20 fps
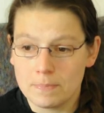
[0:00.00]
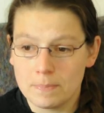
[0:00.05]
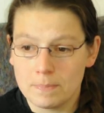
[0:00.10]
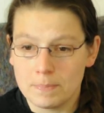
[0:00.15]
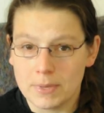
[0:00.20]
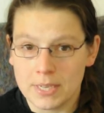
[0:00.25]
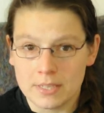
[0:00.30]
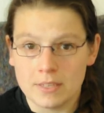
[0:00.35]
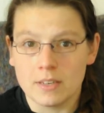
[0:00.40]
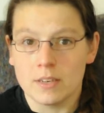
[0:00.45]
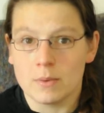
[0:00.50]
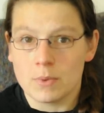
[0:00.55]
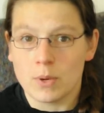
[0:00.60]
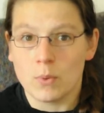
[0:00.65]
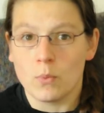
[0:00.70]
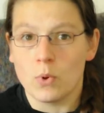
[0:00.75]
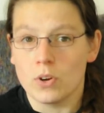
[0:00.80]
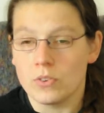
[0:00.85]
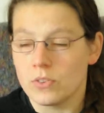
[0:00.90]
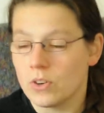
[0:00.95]
better in my
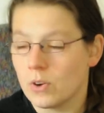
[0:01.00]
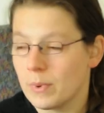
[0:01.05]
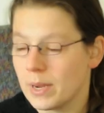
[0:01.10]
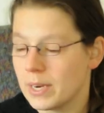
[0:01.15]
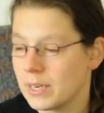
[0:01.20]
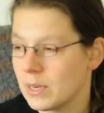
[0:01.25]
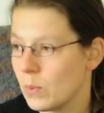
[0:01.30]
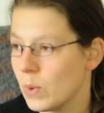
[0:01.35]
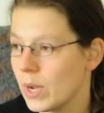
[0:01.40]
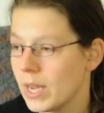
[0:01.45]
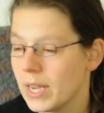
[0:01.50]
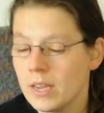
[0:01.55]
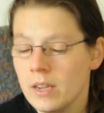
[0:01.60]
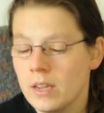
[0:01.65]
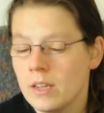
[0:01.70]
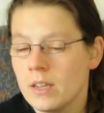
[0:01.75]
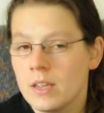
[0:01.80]
wardrobe anyway.